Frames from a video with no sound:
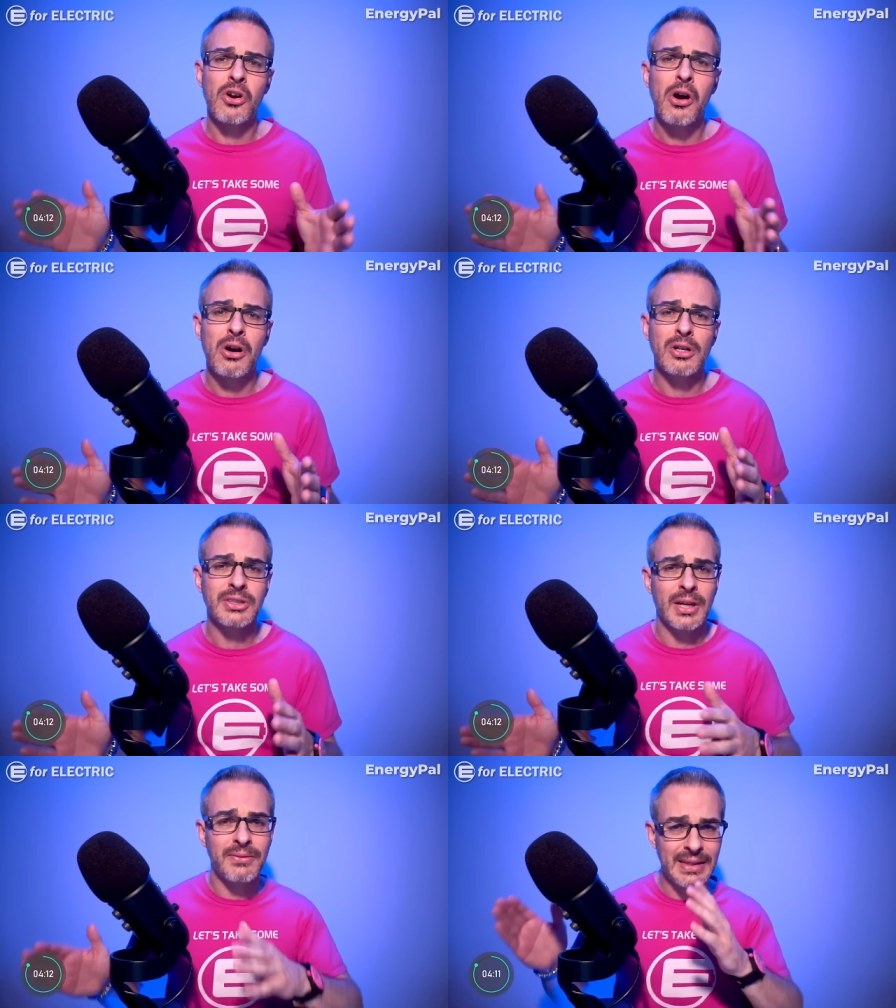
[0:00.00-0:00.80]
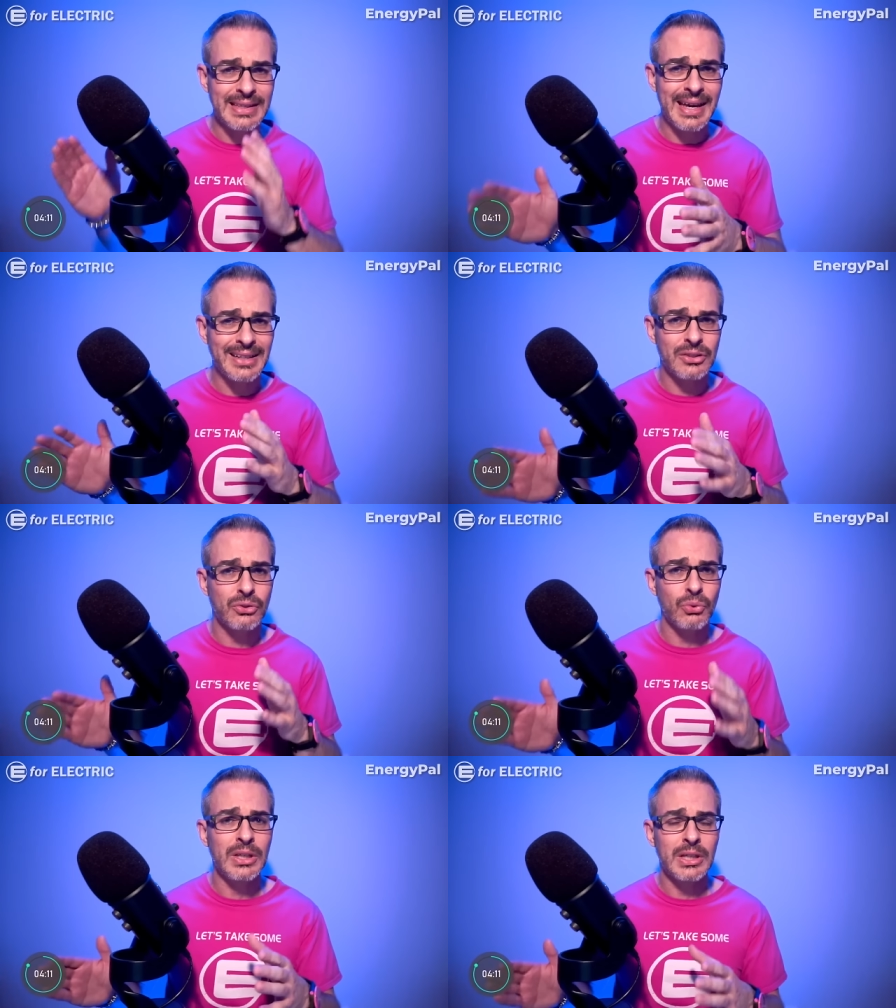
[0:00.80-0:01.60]
cars have yet
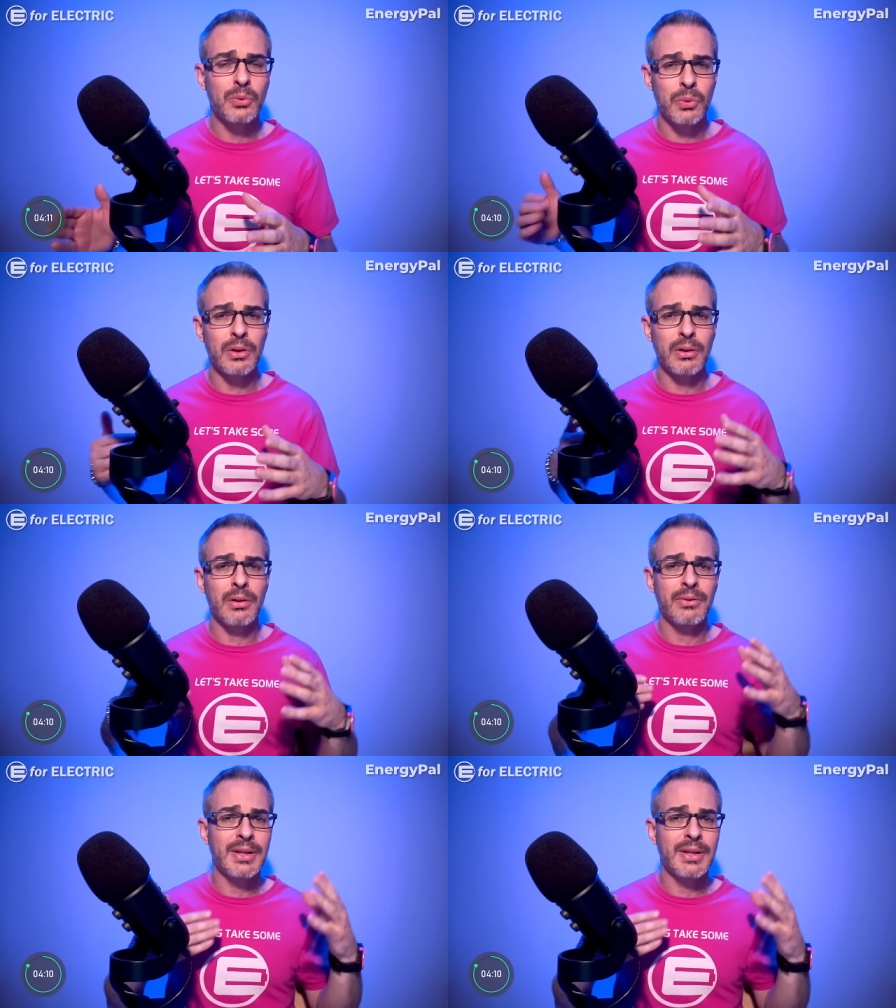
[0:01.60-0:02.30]
to equal